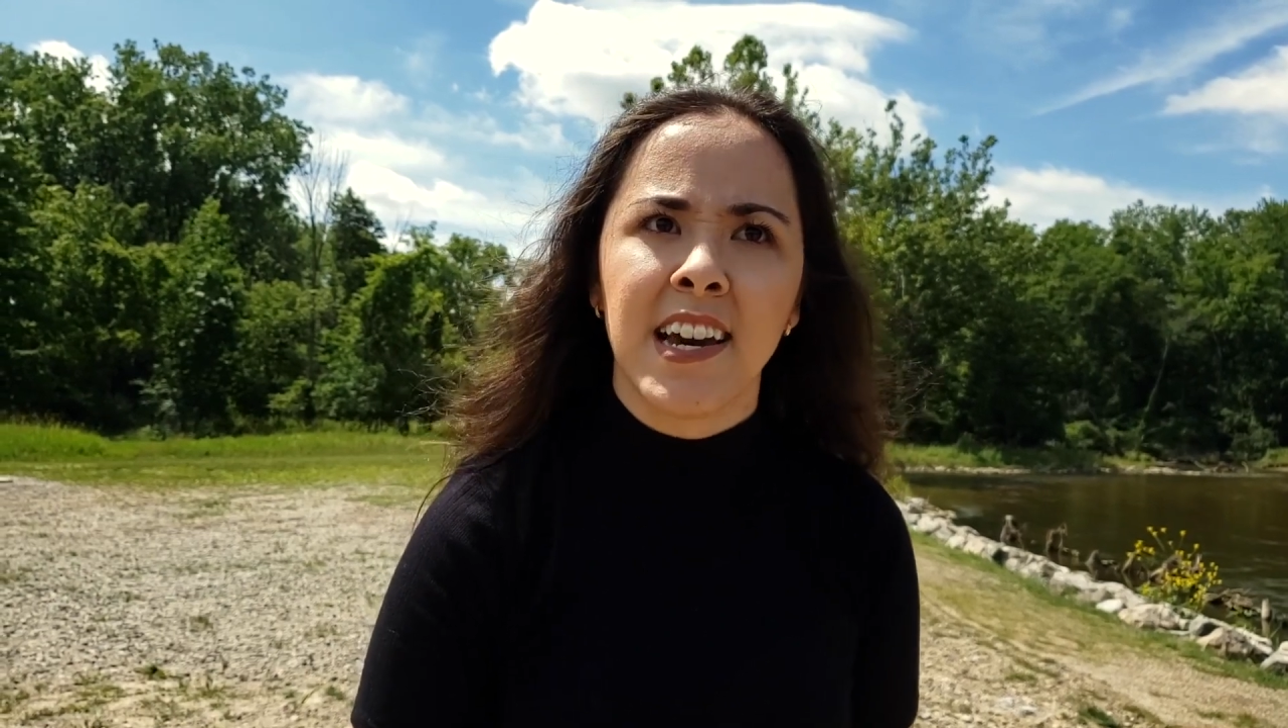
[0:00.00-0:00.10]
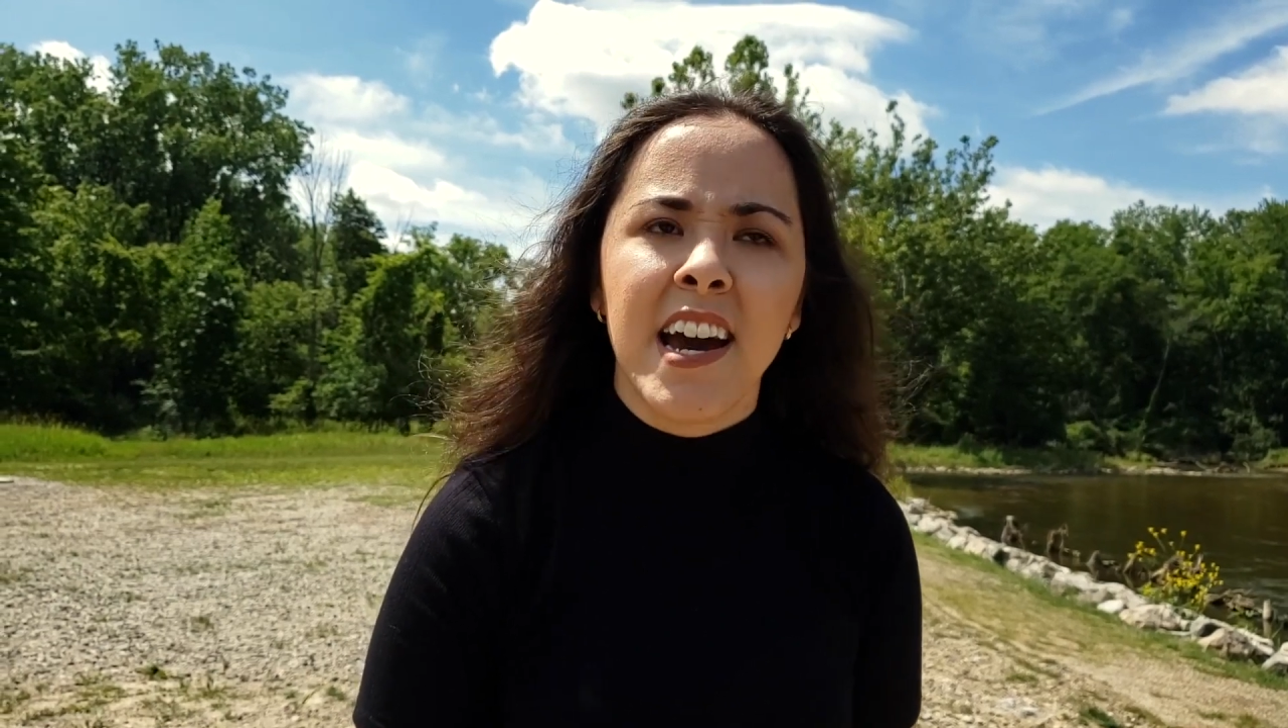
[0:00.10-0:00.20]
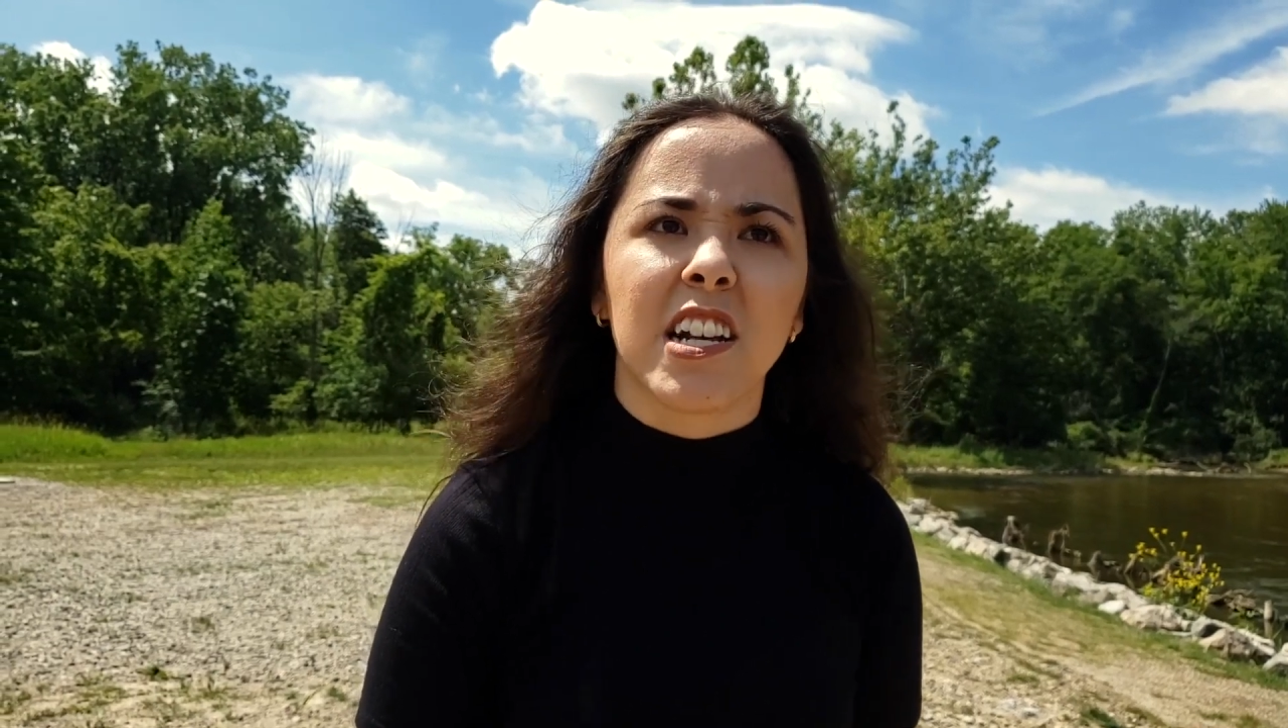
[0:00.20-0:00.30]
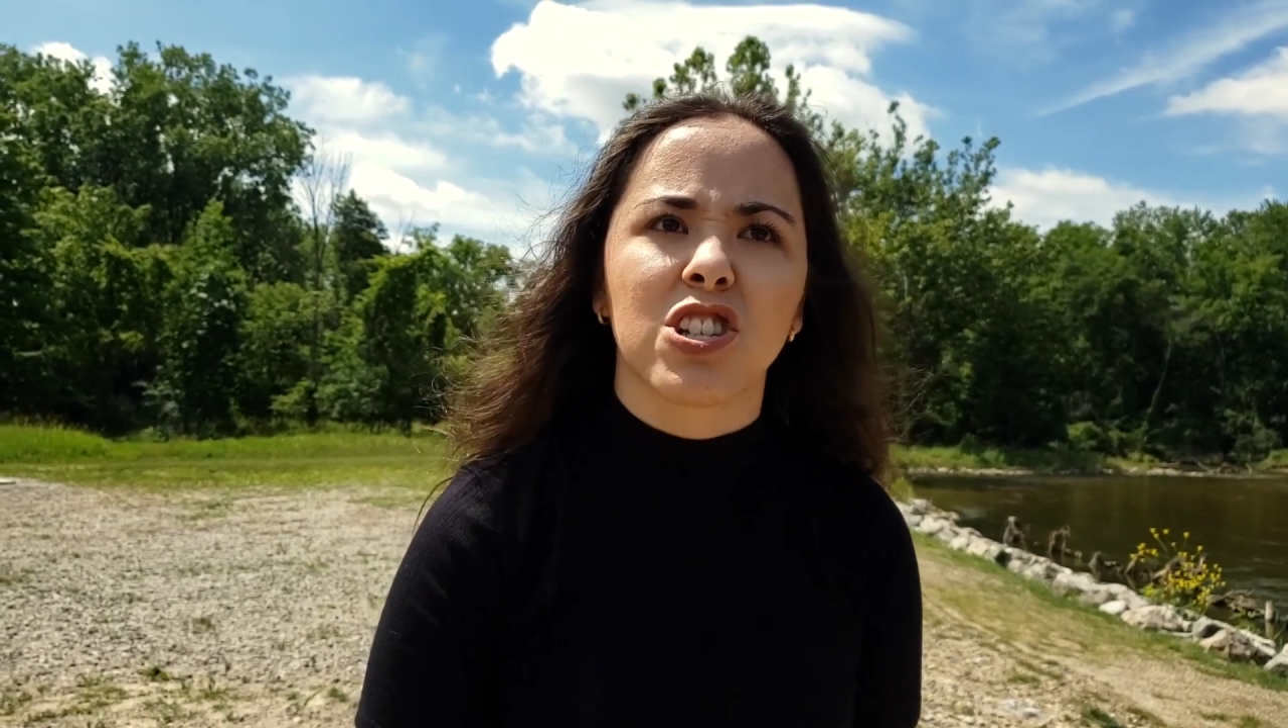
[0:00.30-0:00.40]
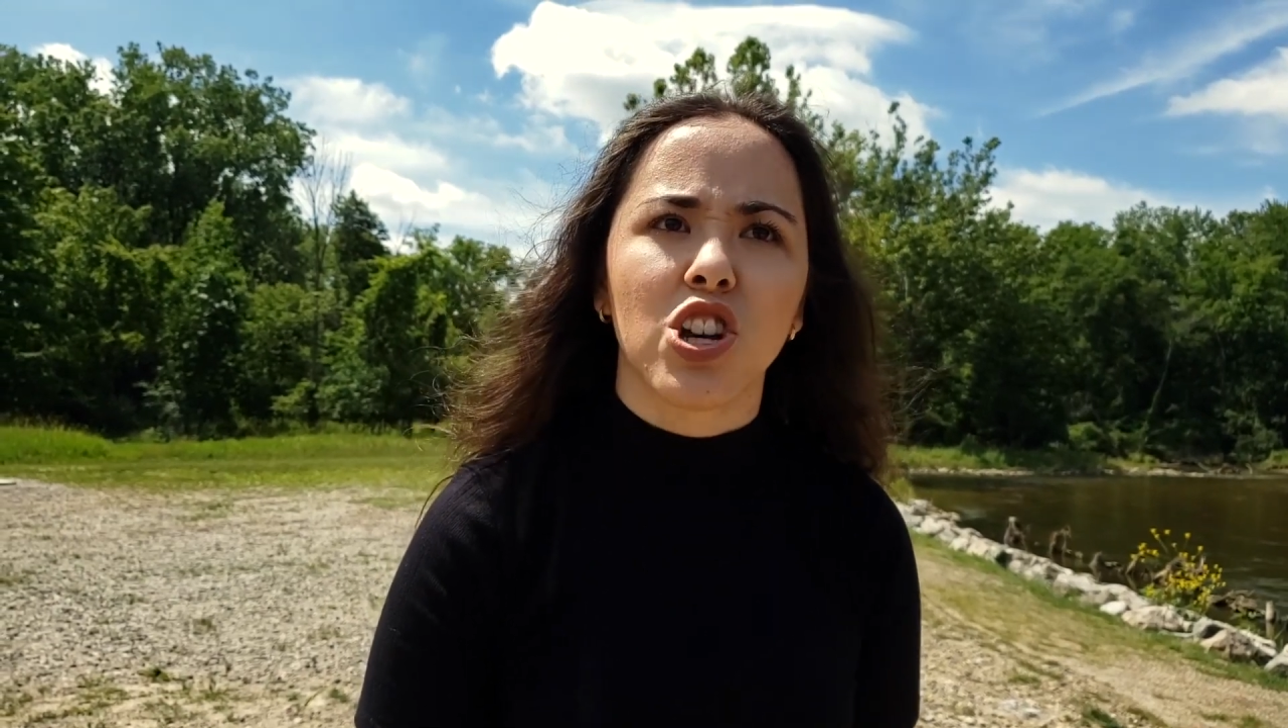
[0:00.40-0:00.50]

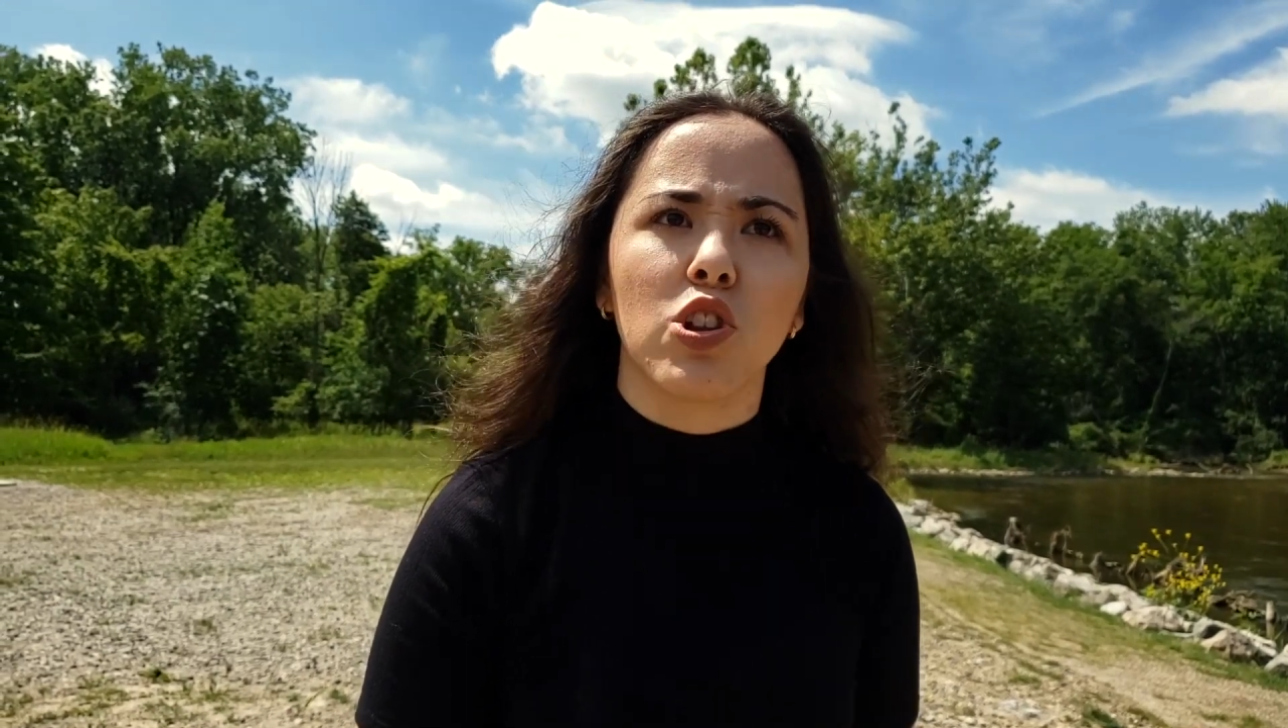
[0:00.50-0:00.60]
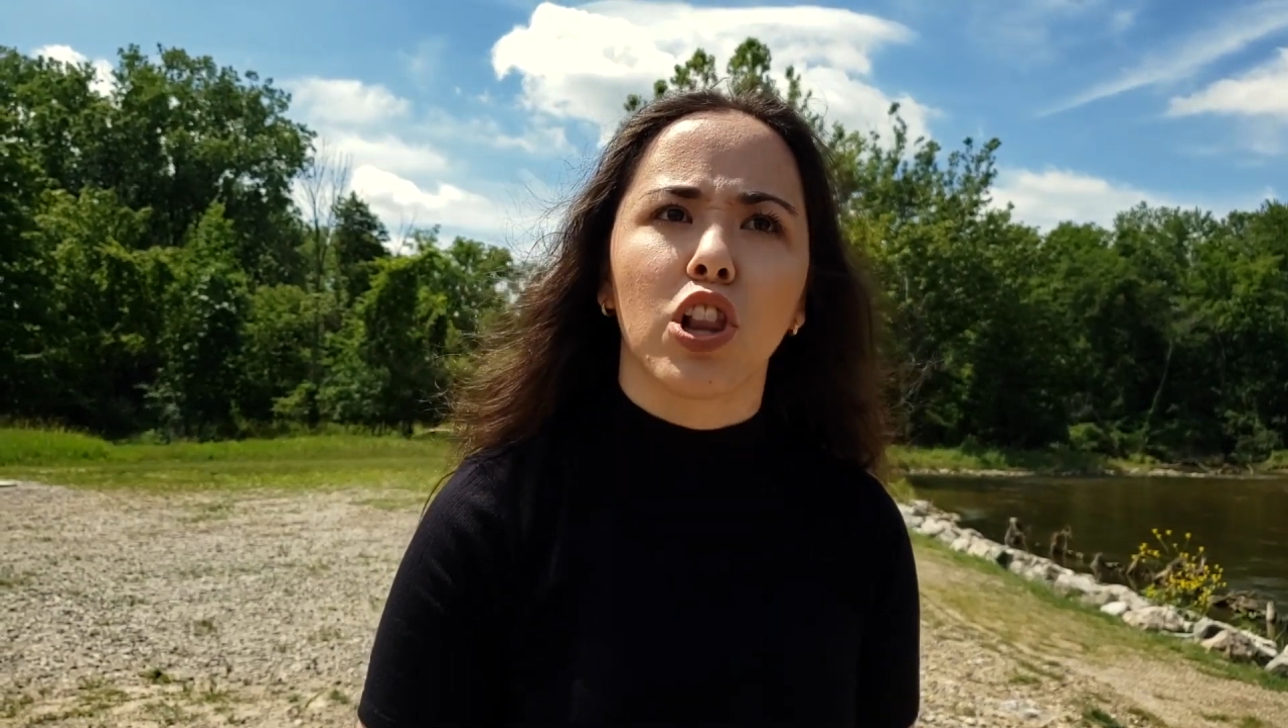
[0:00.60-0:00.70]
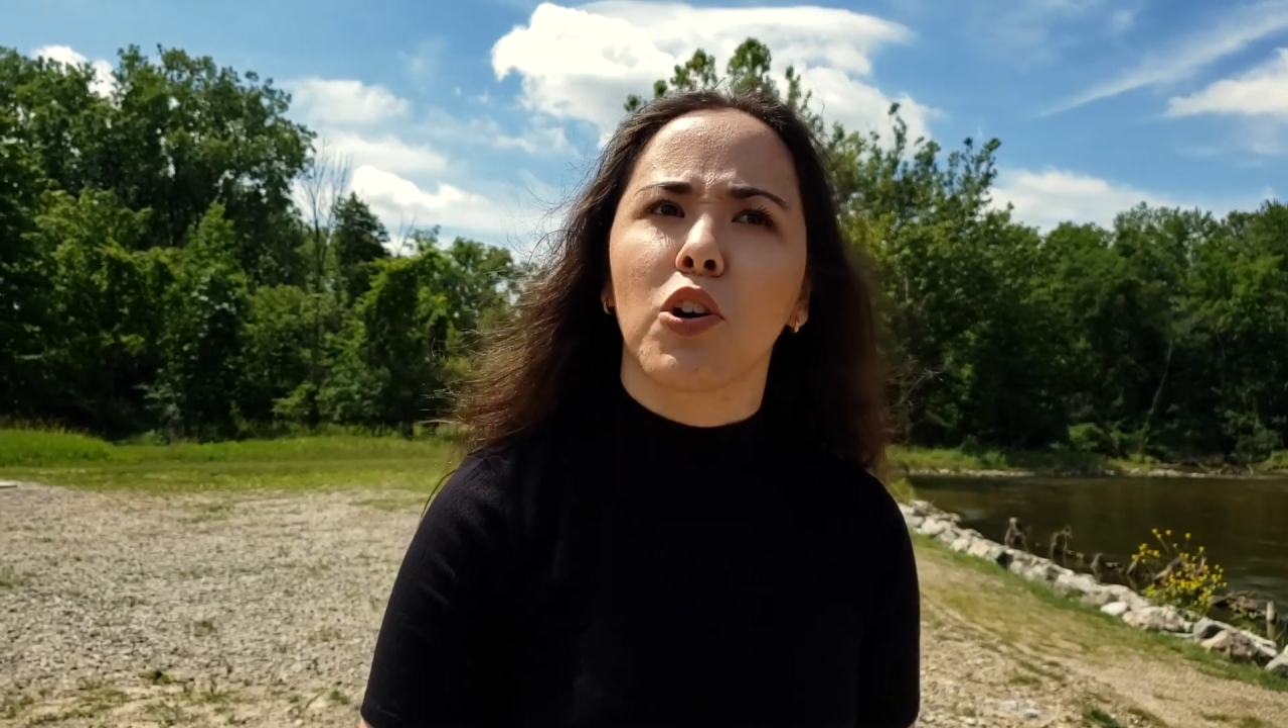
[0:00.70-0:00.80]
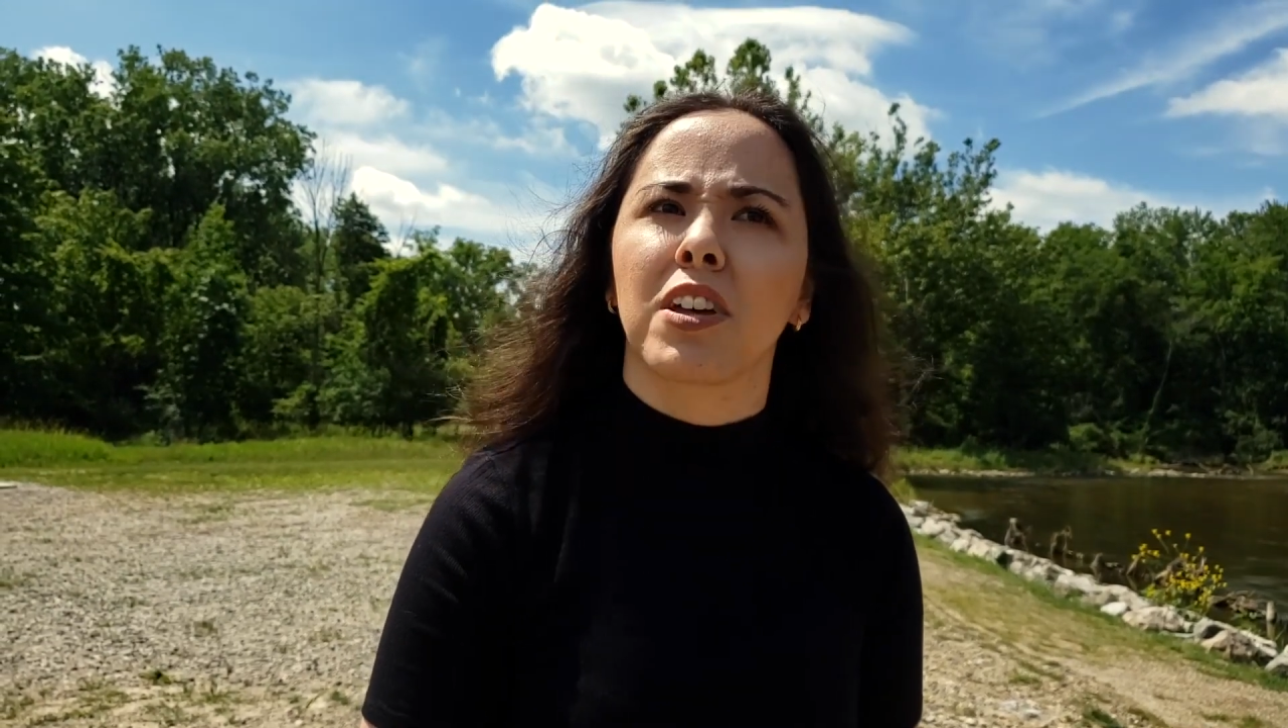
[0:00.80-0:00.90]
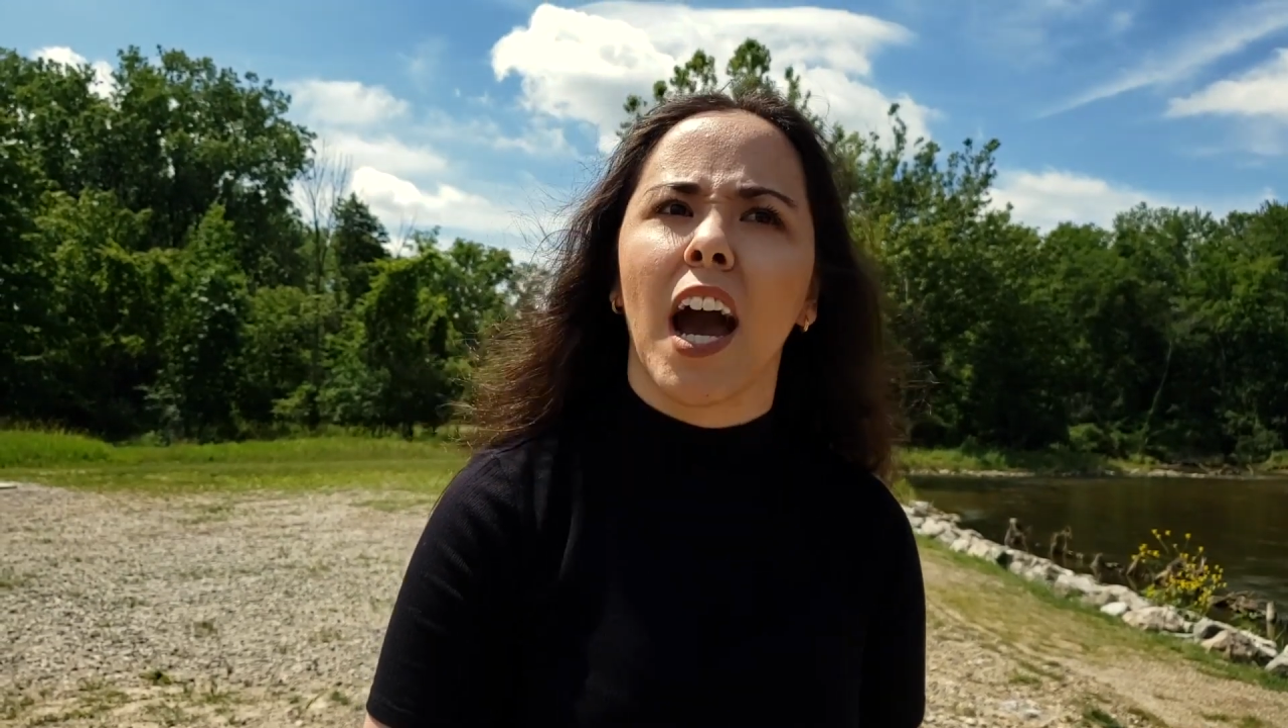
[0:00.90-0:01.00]
and a certain loathing